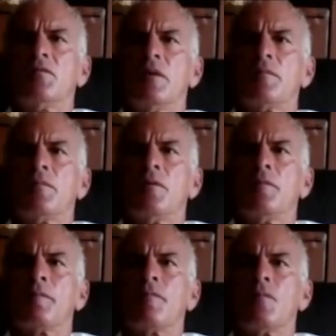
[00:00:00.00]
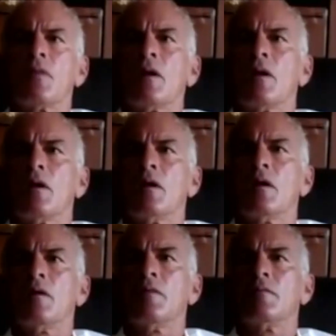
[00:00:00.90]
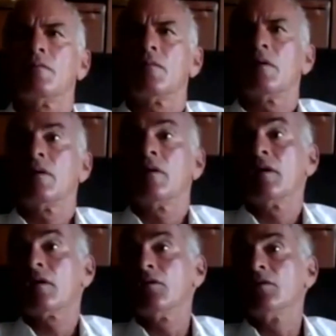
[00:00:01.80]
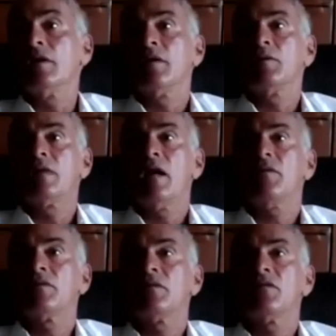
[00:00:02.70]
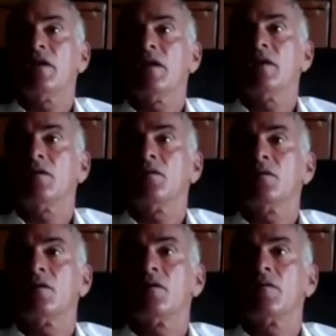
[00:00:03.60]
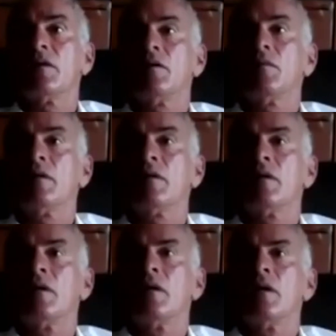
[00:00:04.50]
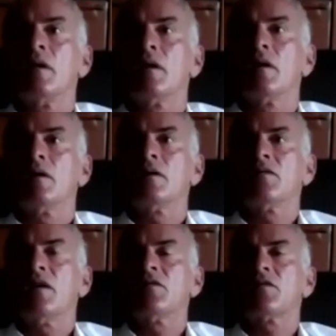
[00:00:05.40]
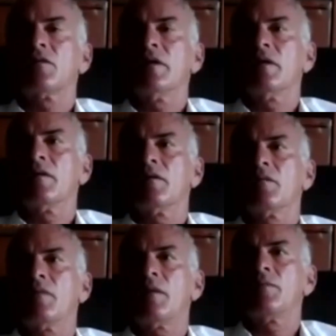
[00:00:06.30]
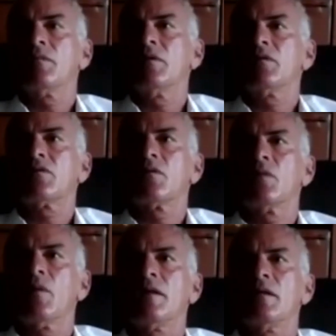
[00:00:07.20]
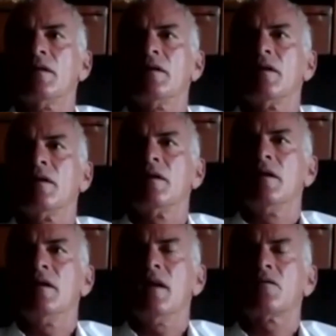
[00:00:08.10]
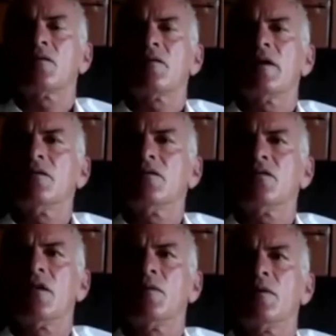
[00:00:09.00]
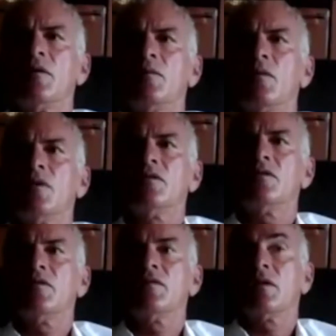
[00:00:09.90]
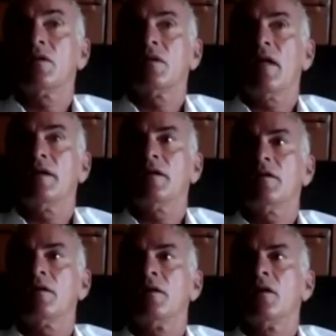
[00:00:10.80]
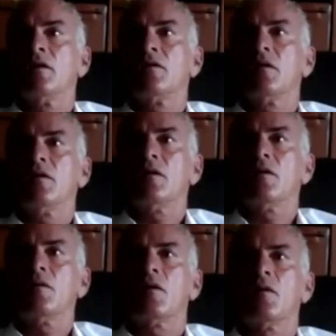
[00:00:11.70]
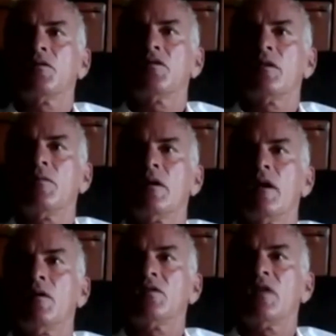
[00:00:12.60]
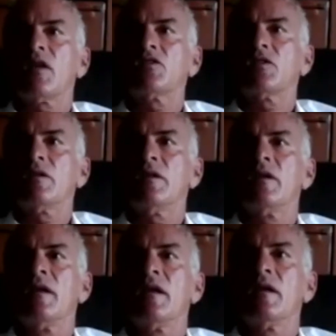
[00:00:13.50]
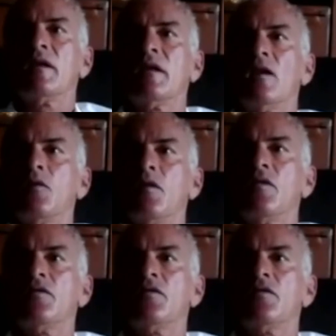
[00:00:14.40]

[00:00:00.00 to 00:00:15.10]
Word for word: people um, including, I would have to say, I don't agree with uh, censoring the rapper Mr. Wiley. He has the right to say what he wants, and if you don't like it, you know, go somewhere else. Actually, get off of